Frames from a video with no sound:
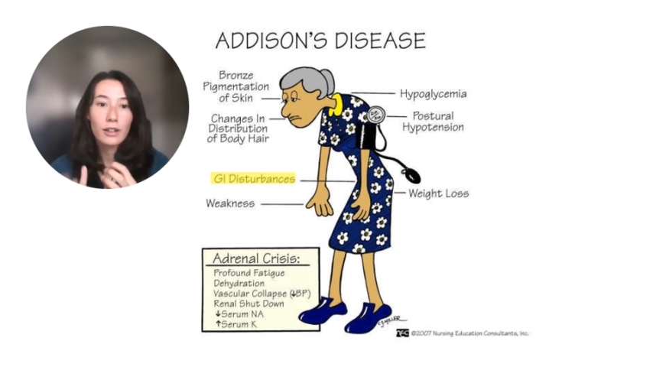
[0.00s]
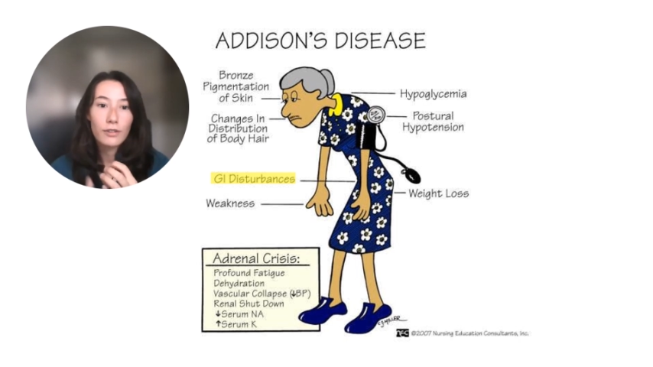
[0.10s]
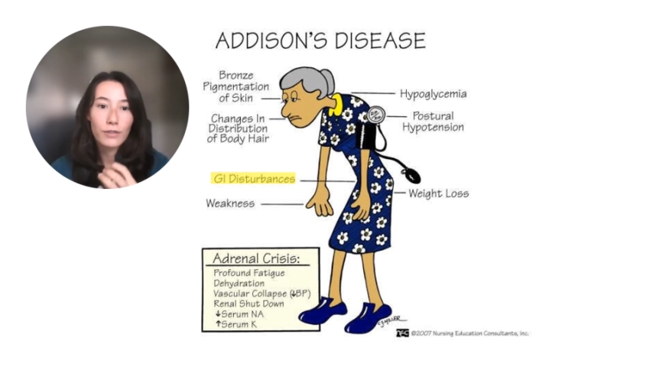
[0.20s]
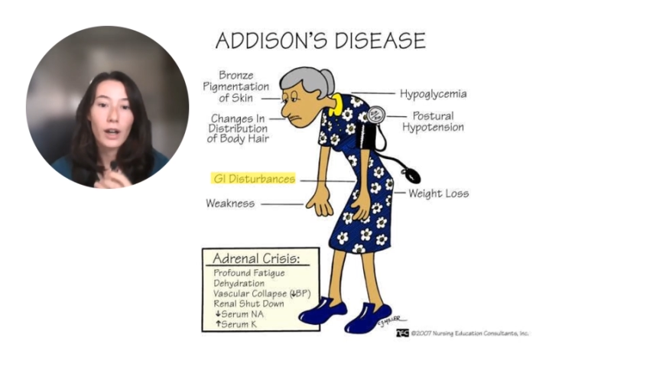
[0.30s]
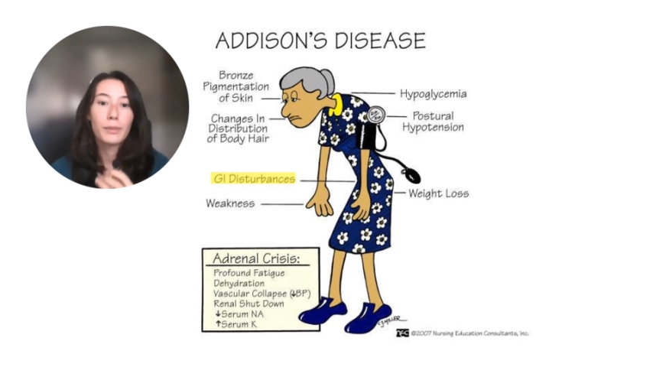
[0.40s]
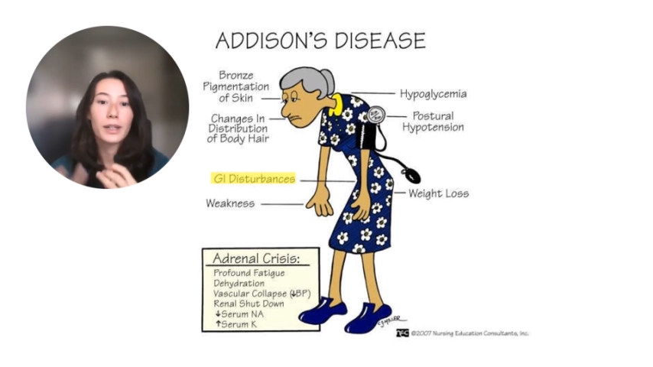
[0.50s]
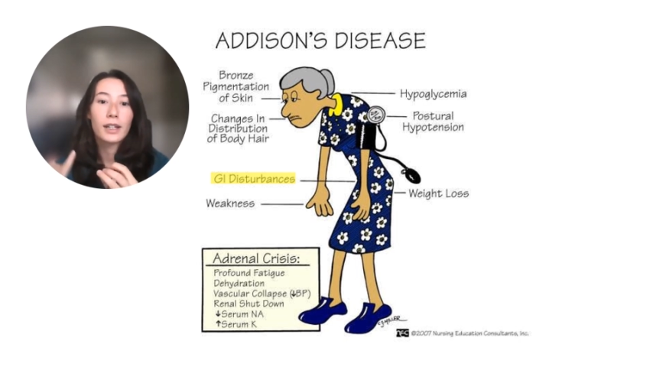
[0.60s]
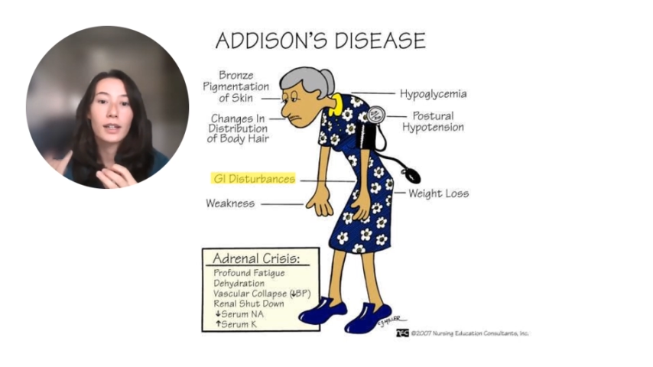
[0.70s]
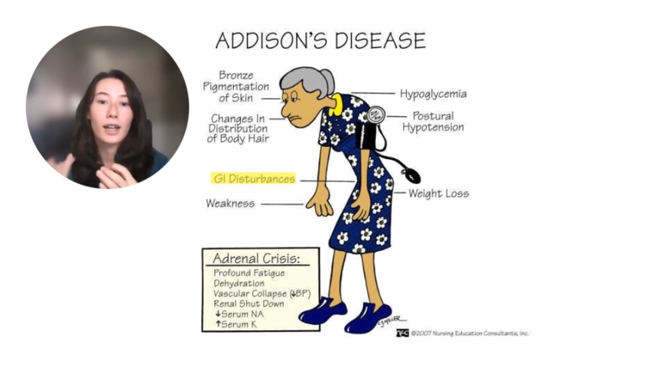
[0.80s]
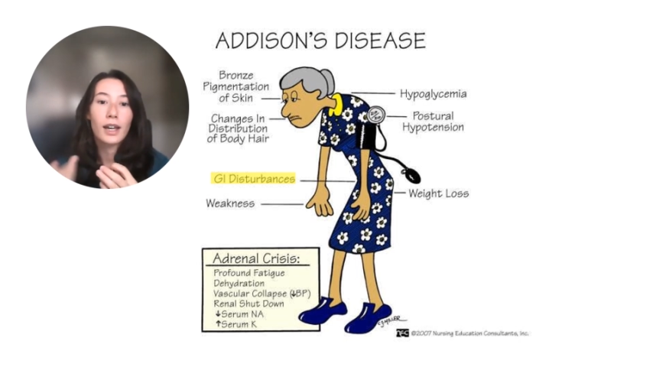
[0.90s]

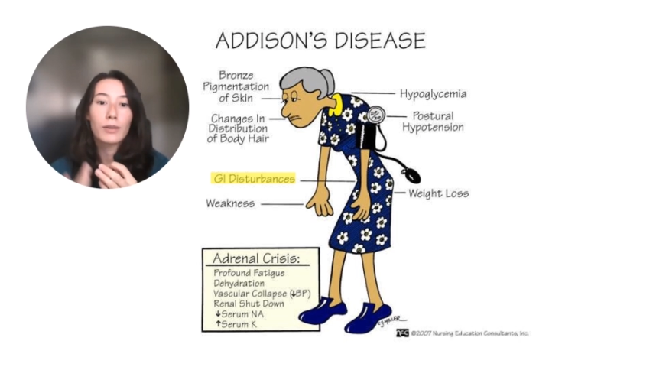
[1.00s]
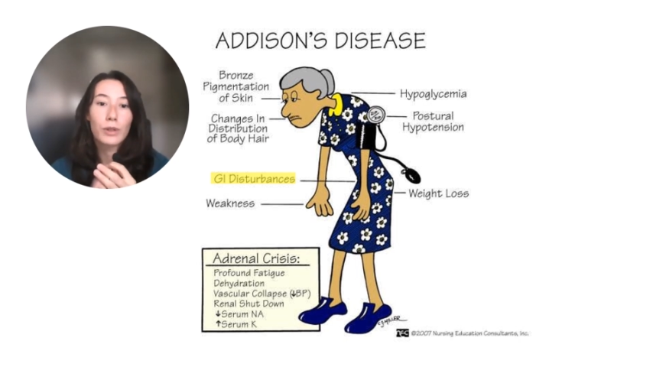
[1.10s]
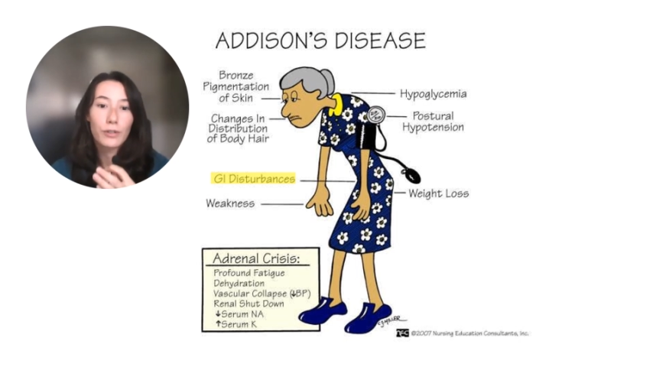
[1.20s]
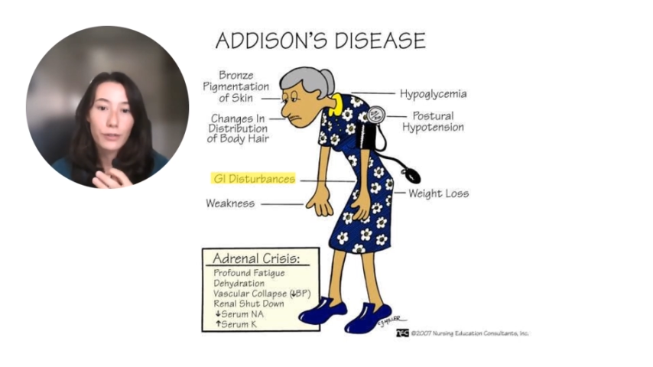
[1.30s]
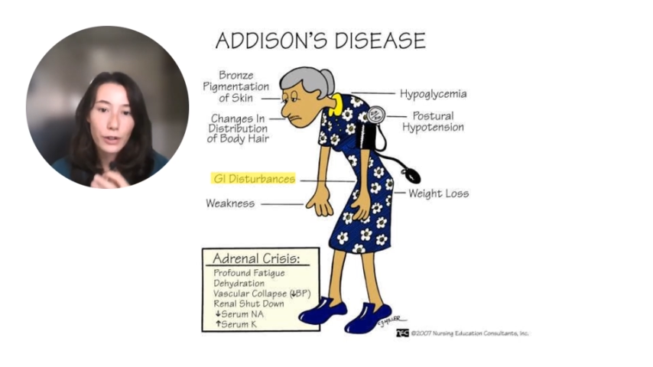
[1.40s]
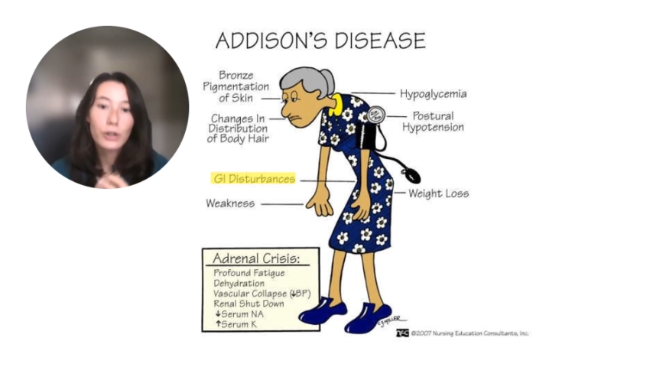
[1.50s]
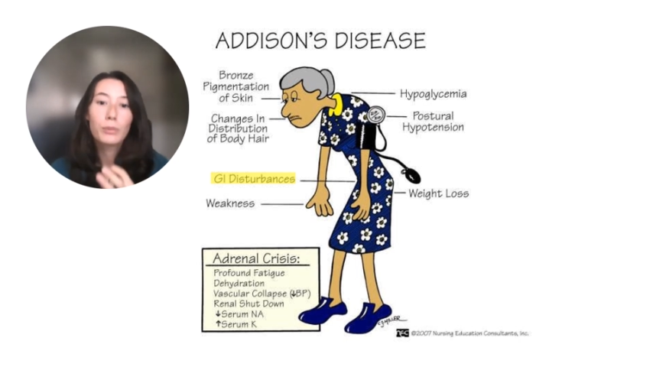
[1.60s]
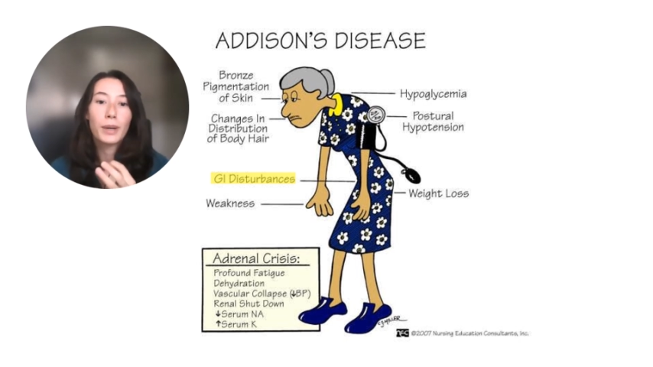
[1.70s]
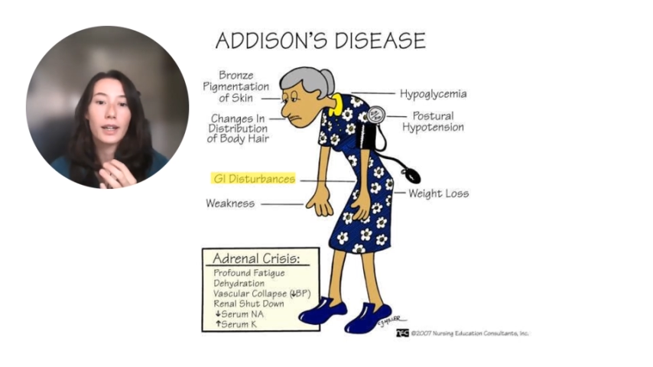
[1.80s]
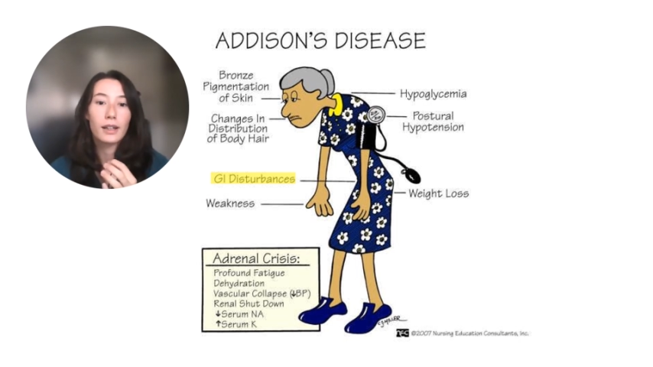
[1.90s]
vomiting, and referral
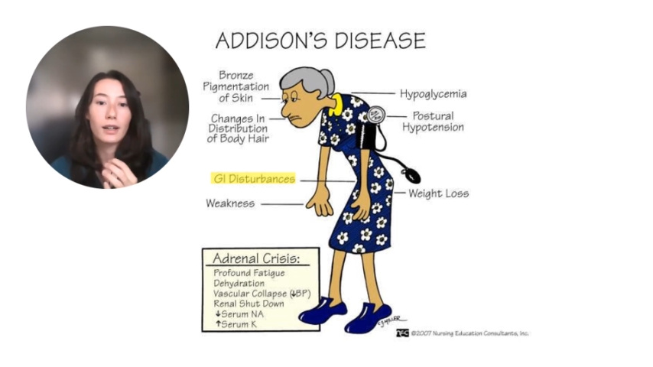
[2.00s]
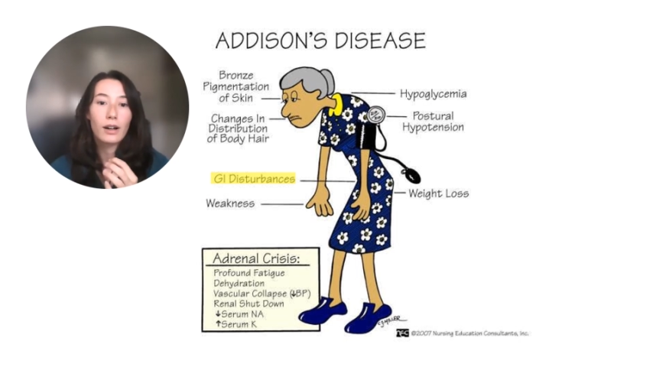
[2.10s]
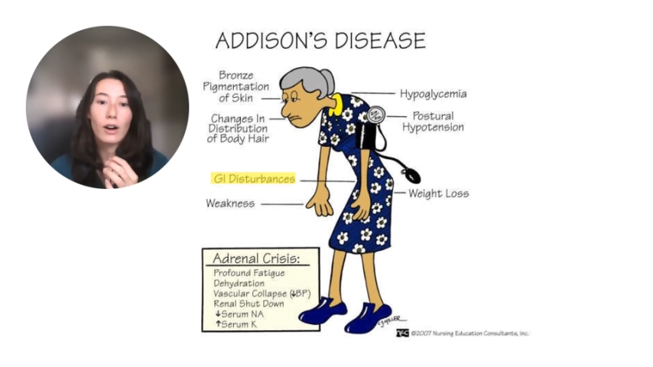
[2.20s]
pain